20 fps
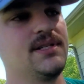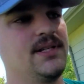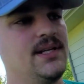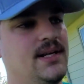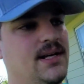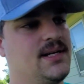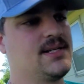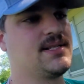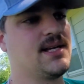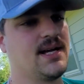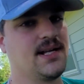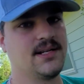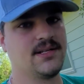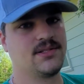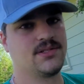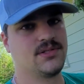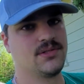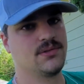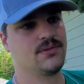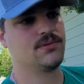that I
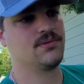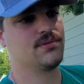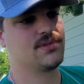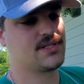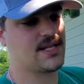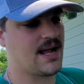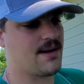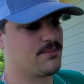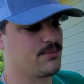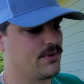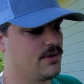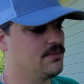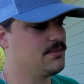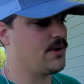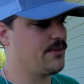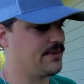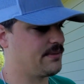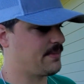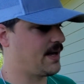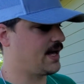decided to stop real
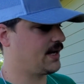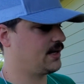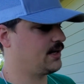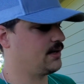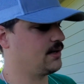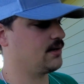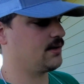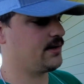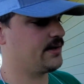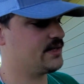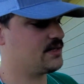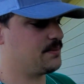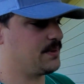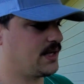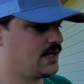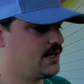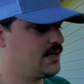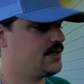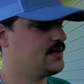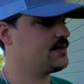mowing back here is
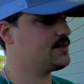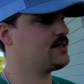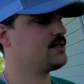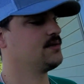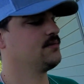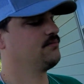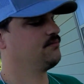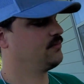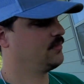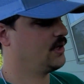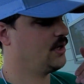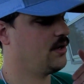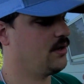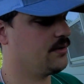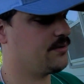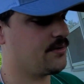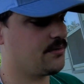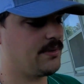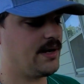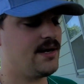because all
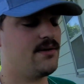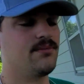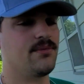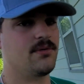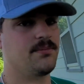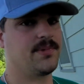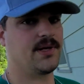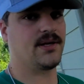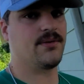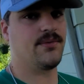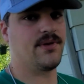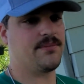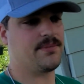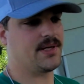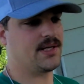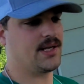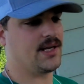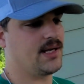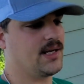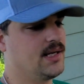the rain we've
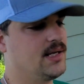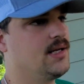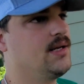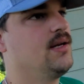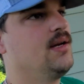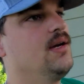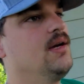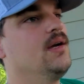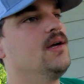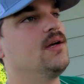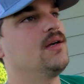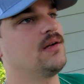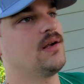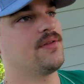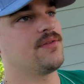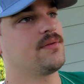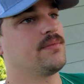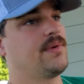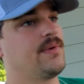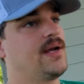been getting, and
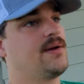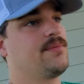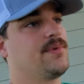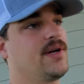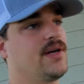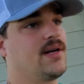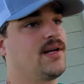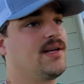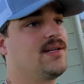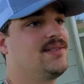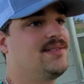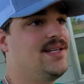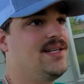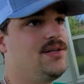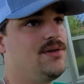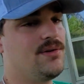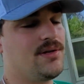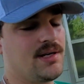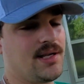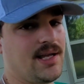all the rain we're going to
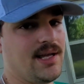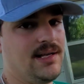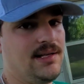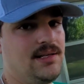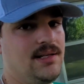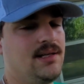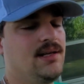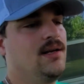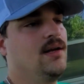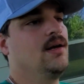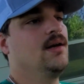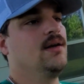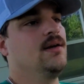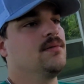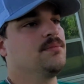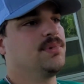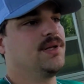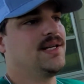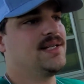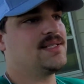continue to get,
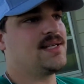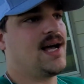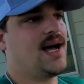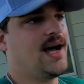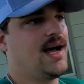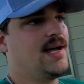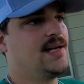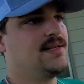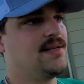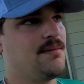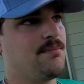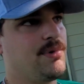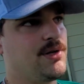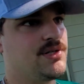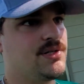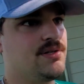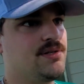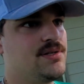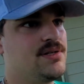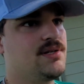plus high
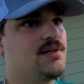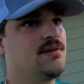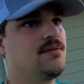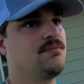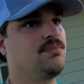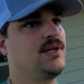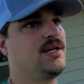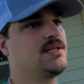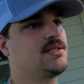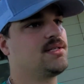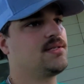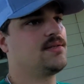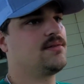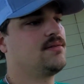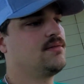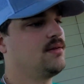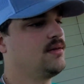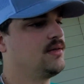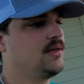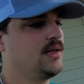temperatures, plus
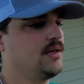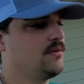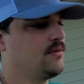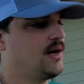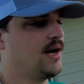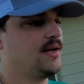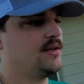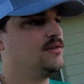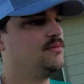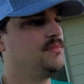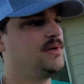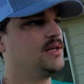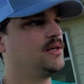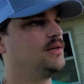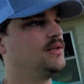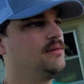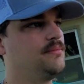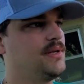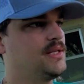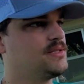high
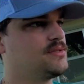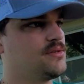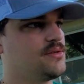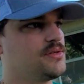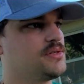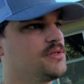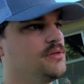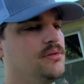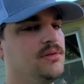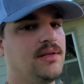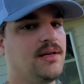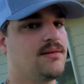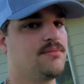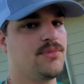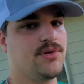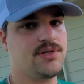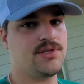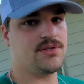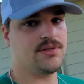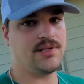humidity means there's still a lot of
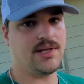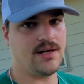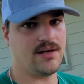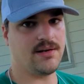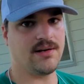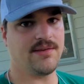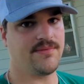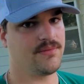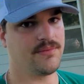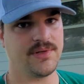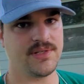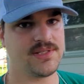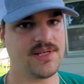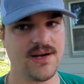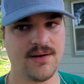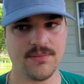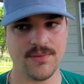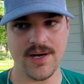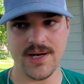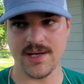moisture in the air even when it's
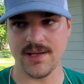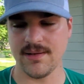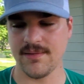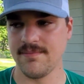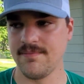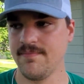not raining.